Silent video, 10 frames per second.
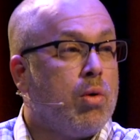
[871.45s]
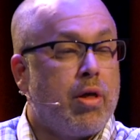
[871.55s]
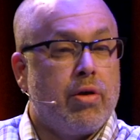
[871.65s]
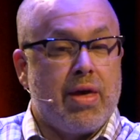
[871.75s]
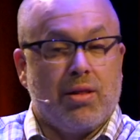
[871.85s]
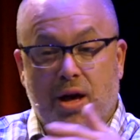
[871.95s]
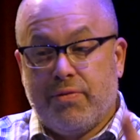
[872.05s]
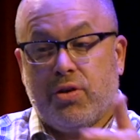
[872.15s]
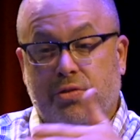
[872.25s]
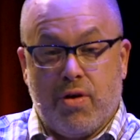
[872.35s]
Whether they
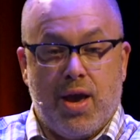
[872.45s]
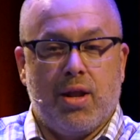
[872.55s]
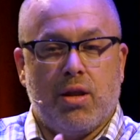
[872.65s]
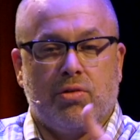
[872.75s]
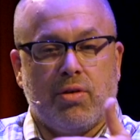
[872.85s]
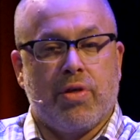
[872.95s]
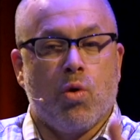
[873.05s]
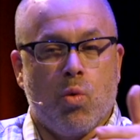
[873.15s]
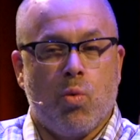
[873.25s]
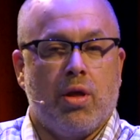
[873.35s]
loved us or hated us, if
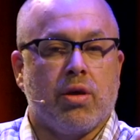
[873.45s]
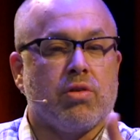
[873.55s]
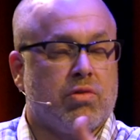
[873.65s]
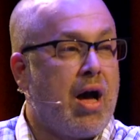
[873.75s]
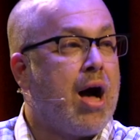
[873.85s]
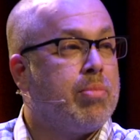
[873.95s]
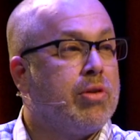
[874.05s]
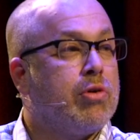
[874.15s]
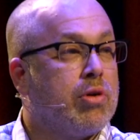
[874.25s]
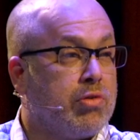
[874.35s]
they were willing to
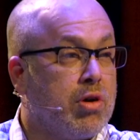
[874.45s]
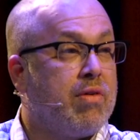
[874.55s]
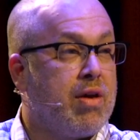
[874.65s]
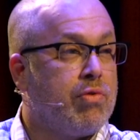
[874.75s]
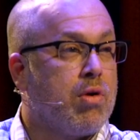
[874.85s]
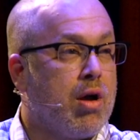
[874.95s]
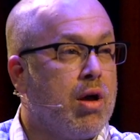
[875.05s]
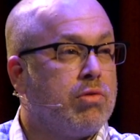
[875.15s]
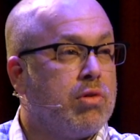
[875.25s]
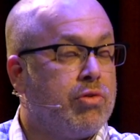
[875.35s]
stop and do a survey for
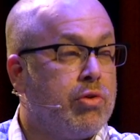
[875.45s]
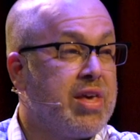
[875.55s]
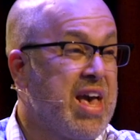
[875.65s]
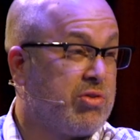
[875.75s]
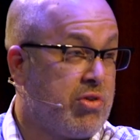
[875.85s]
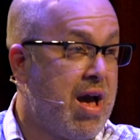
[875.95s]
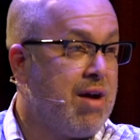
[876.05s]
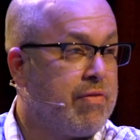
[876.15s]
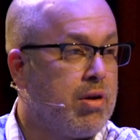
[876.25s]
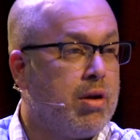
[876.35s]
us and do the extra
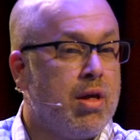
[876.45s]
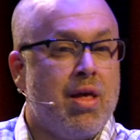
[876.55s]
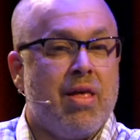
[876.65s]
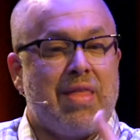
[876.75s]
effort,